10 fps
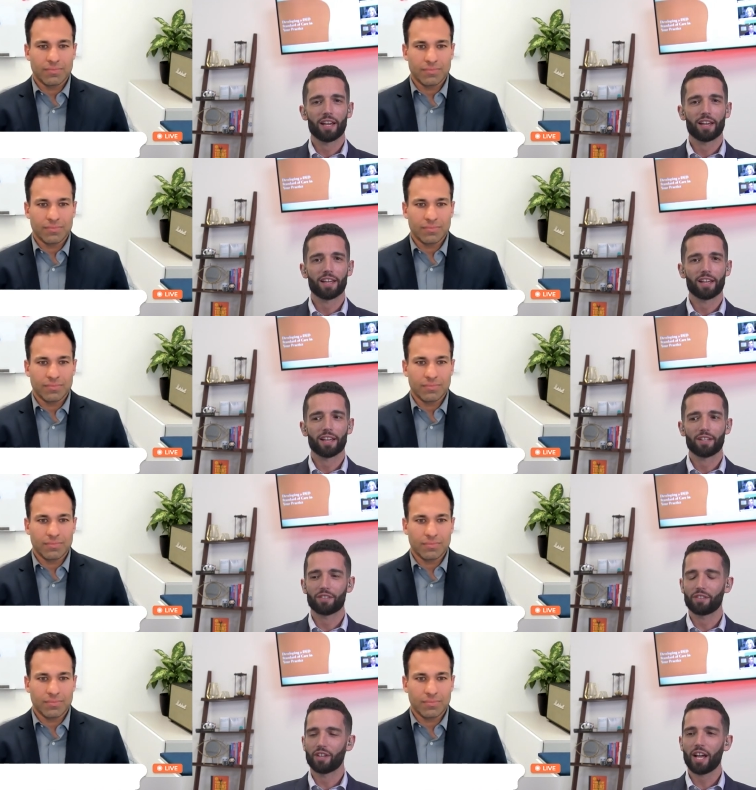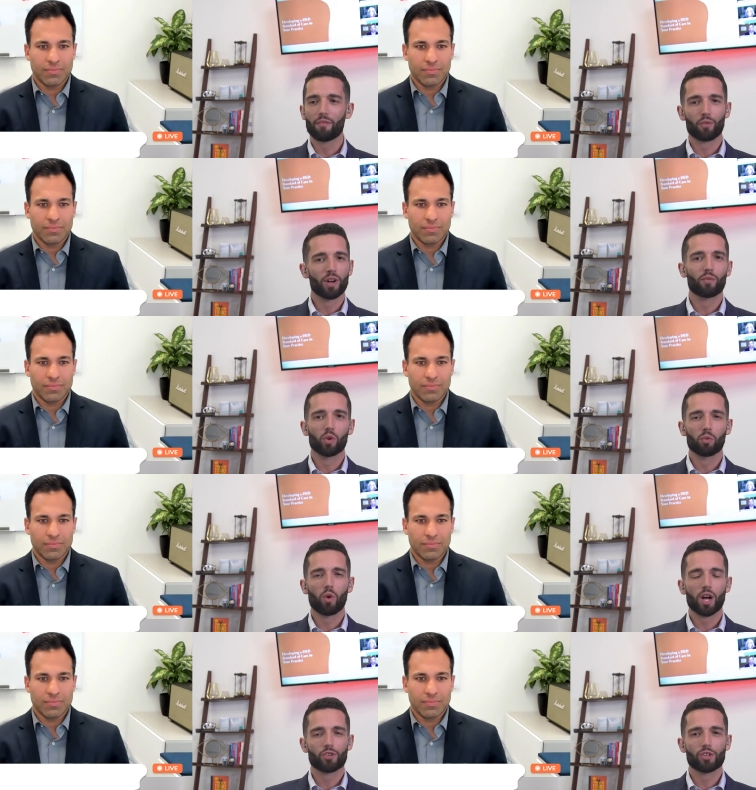Speaker 1: And yeah, for everyone
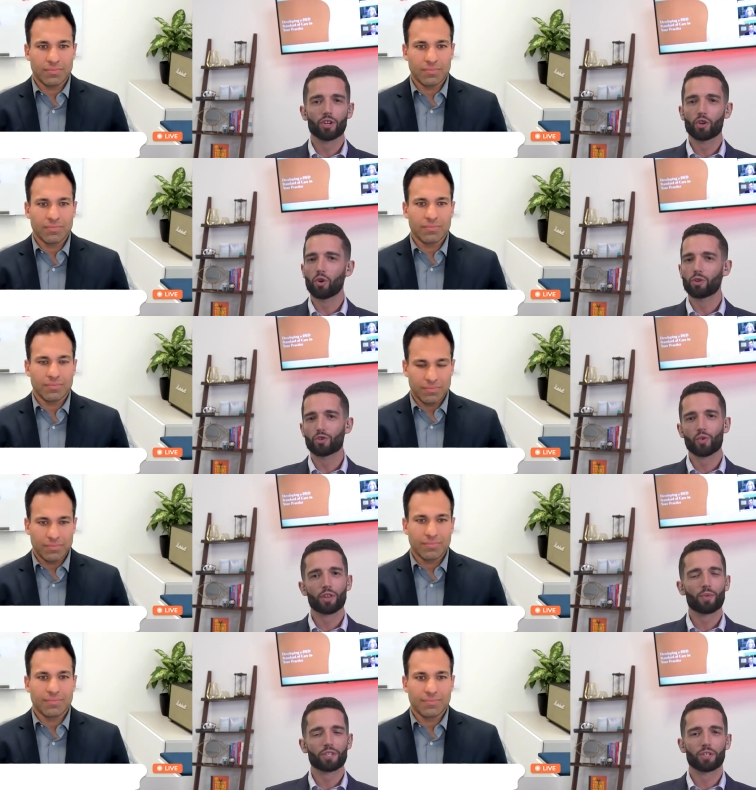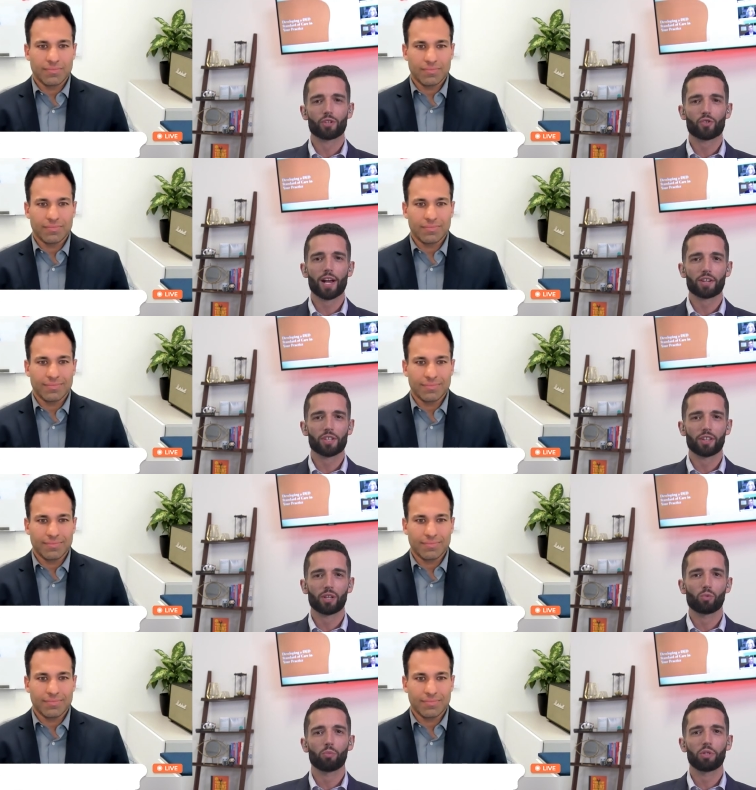watching, go enjoy the rest of the tracks out
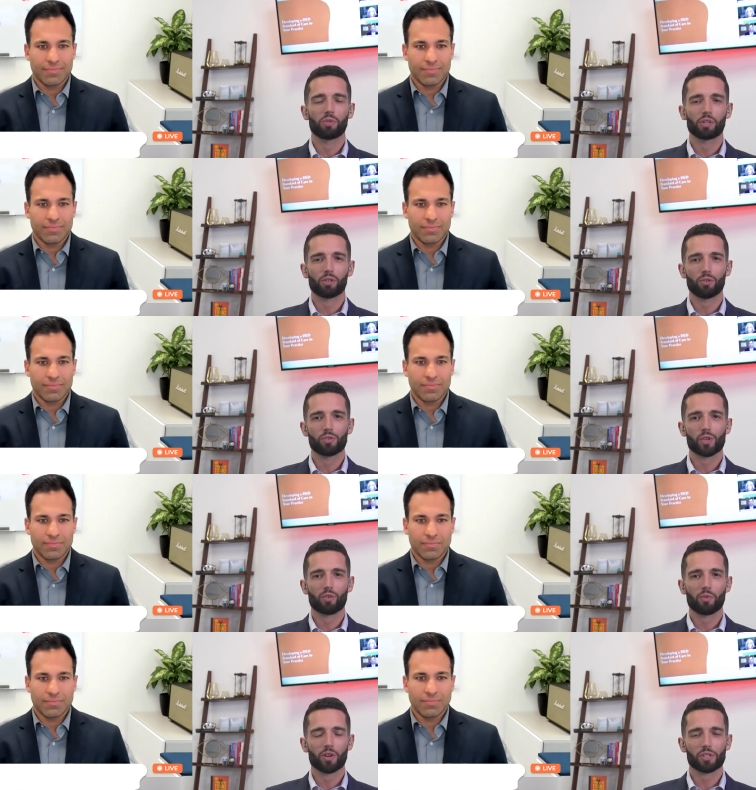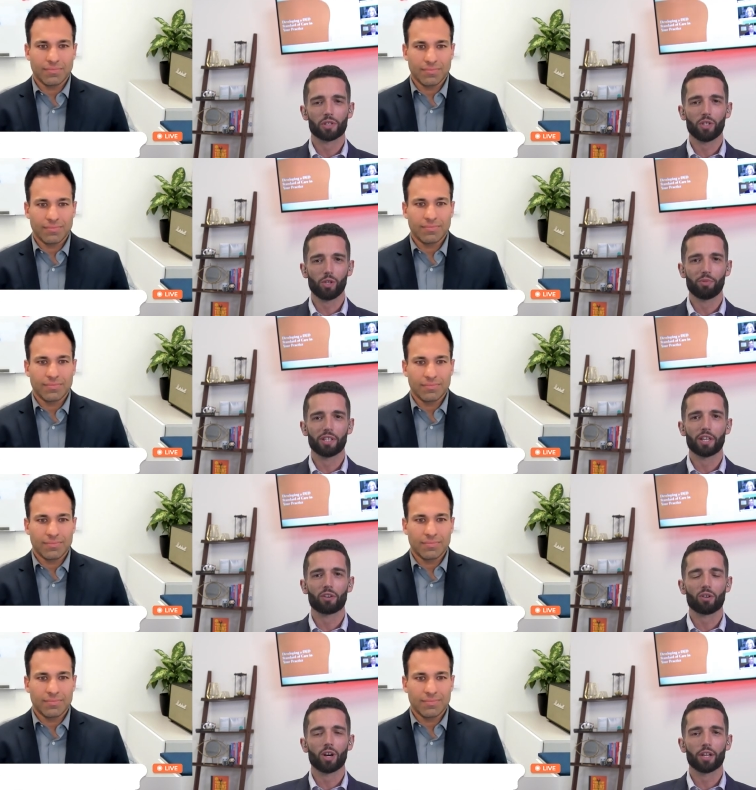there. We'll be doing closing remarks a little bit
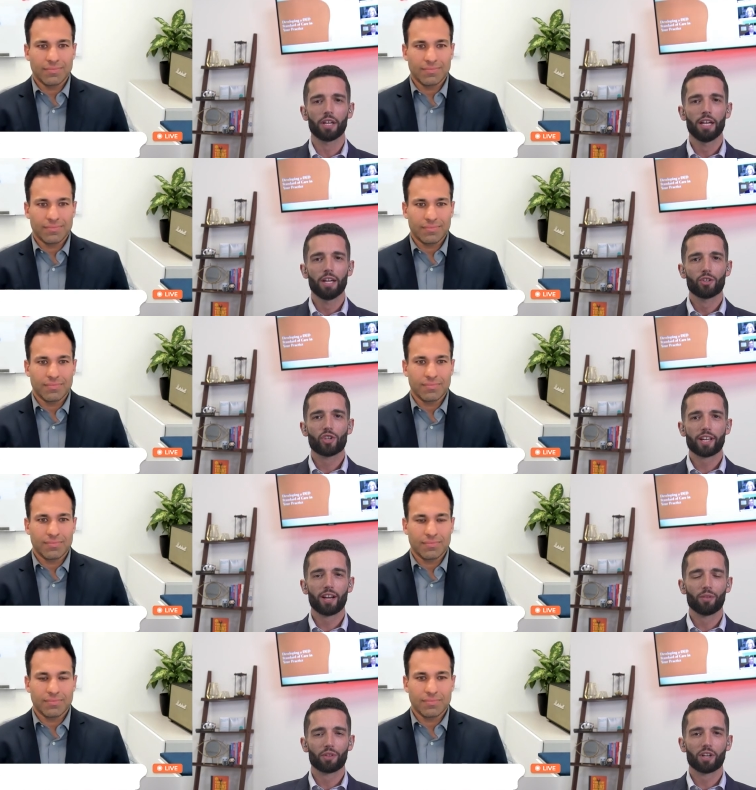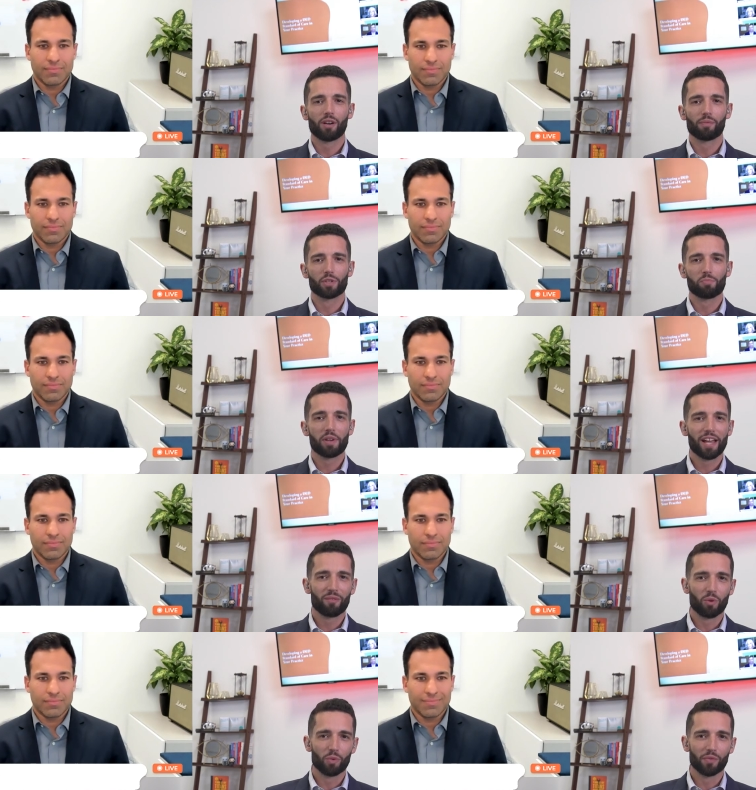later on. Check out the conference
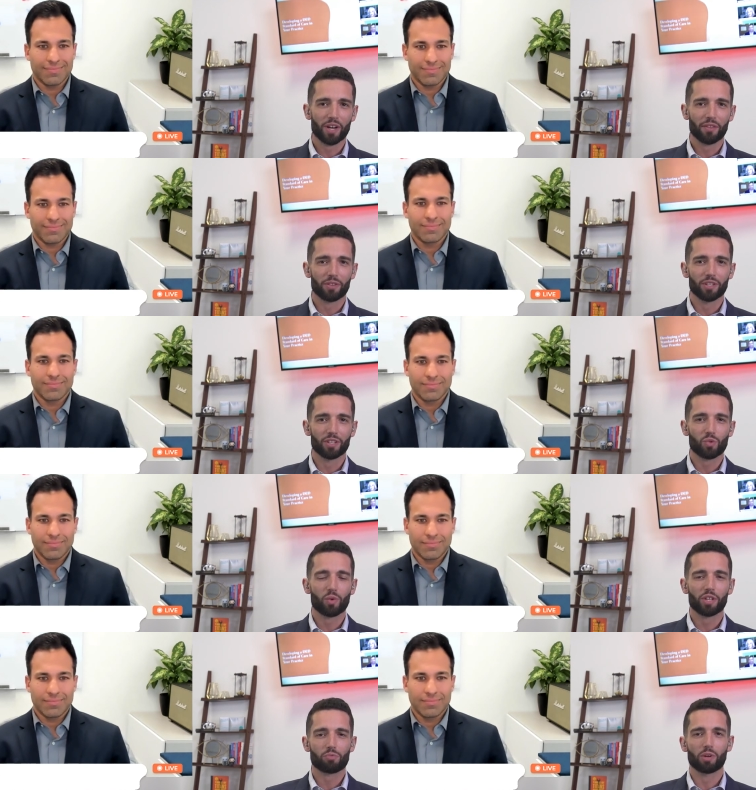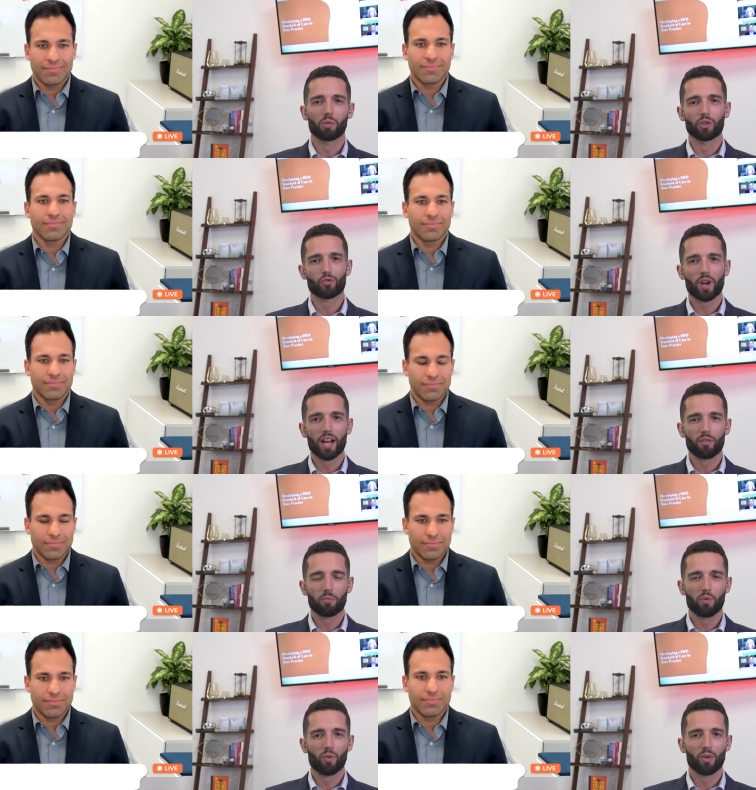bag where we've got the 2021 Dry Eye
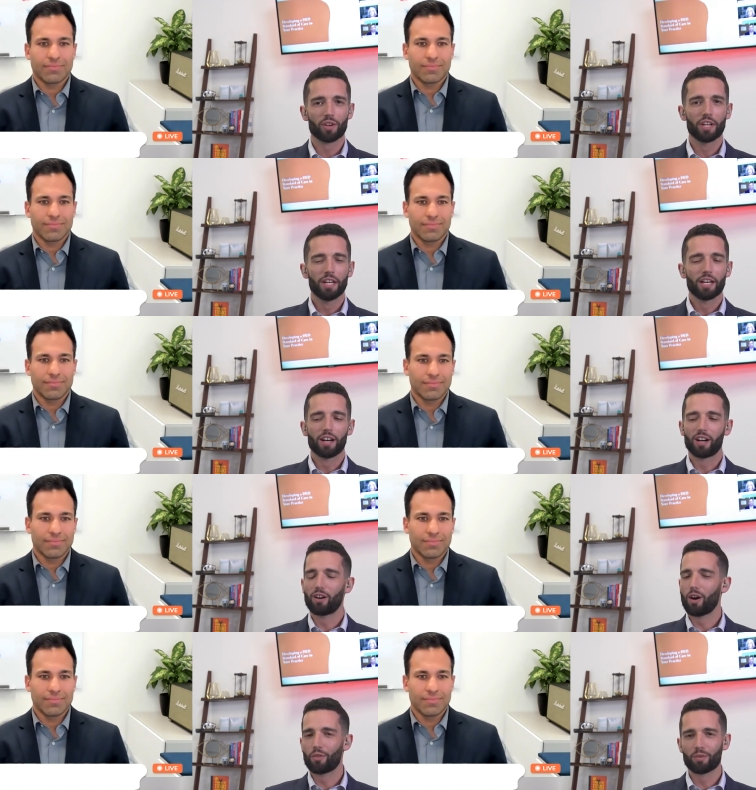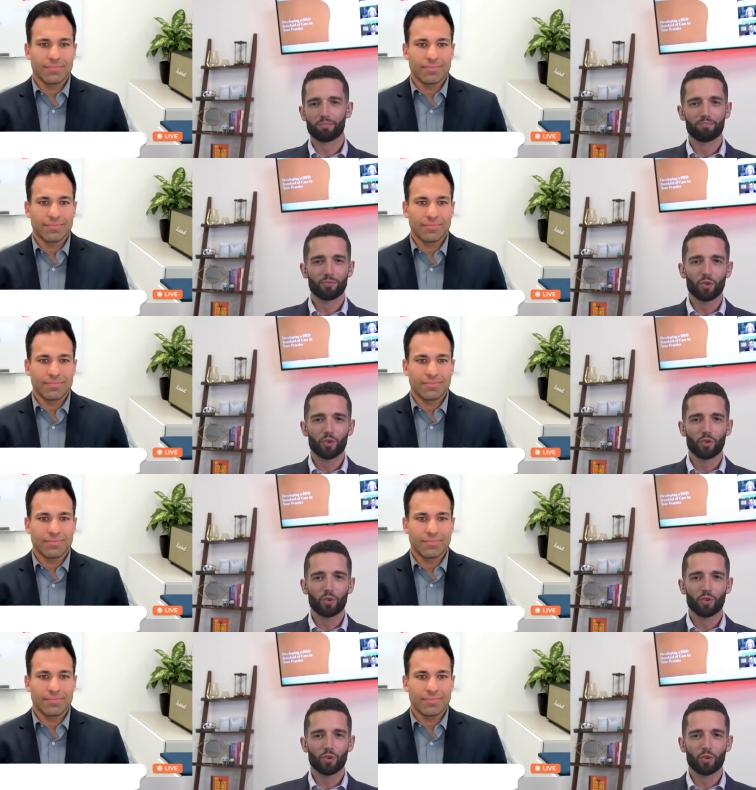Report, uh, other